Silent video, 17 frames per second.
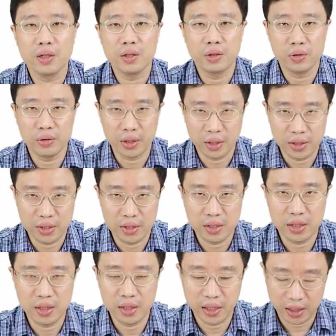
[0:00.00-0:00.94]
you can
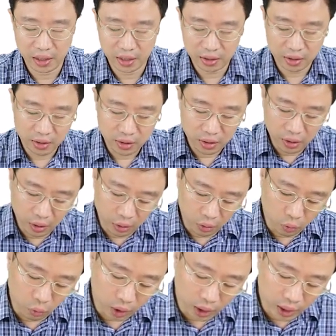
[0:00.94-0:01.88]
see that
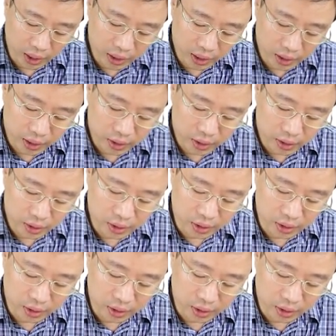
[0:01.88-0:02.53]
y